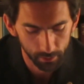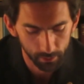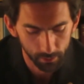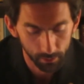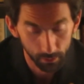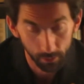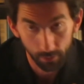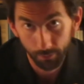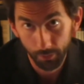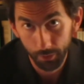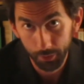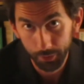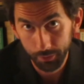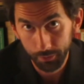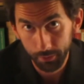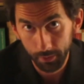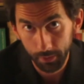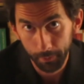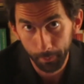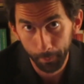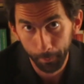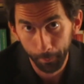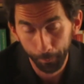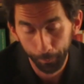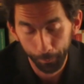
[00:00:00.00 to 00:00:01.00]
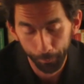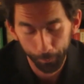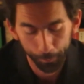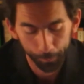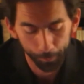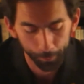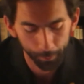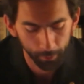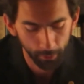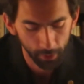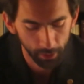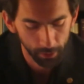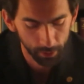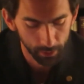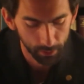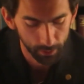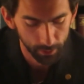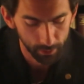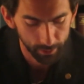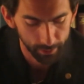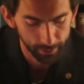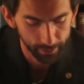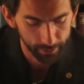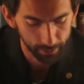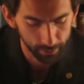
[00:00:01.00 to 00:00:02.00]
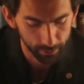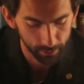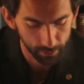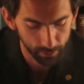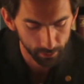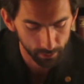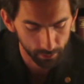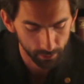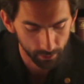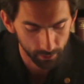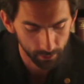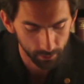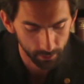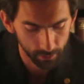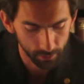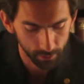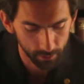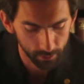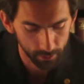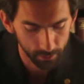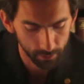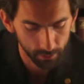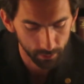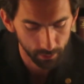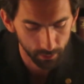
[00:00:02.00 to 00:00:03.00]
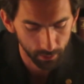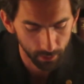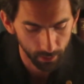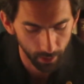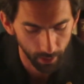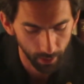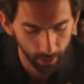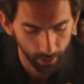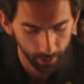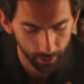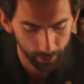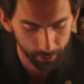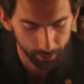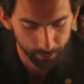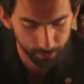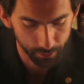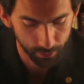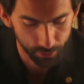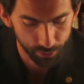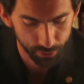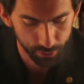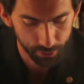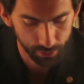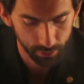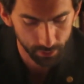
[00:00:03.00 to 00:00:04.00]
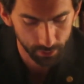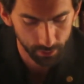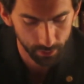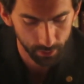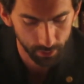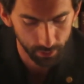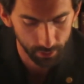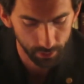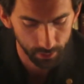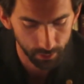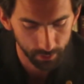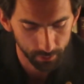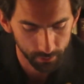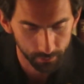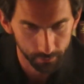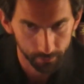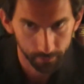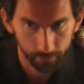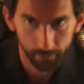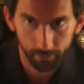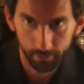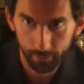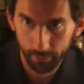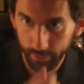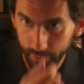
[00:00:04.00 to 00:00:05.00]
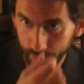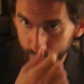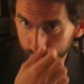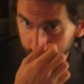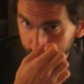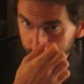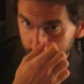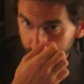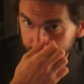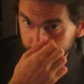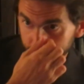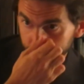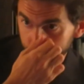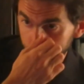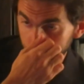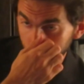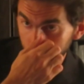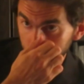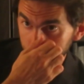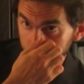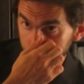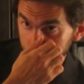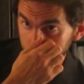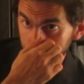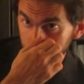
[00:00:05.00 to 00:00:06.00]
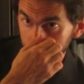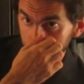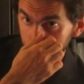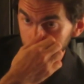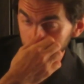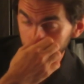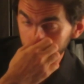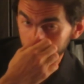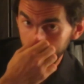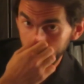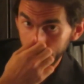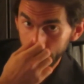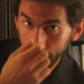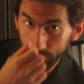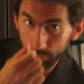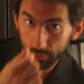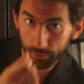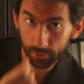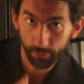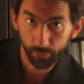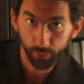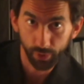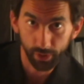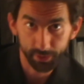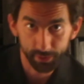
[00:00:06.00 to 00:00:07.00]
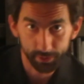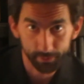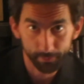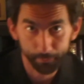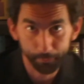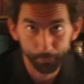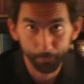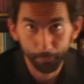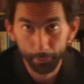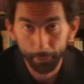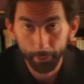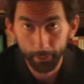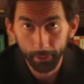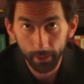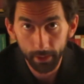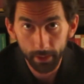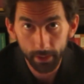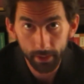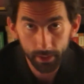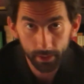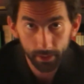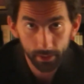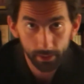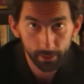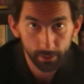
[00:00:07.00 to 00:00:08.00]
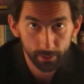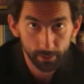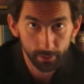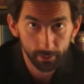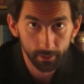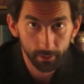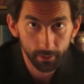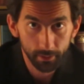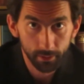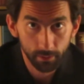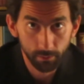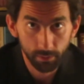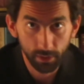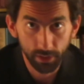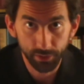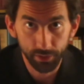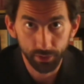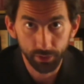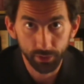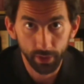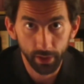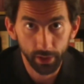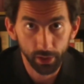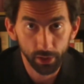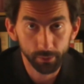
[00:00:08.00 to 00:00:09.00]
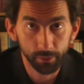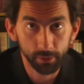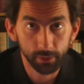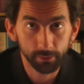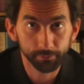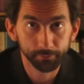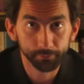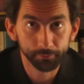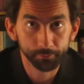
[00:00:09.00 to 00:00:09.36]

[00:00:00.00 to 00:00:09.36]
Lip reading: the rosary, and adoration of Jesus Christ, truly present in the Blessed Sacrament.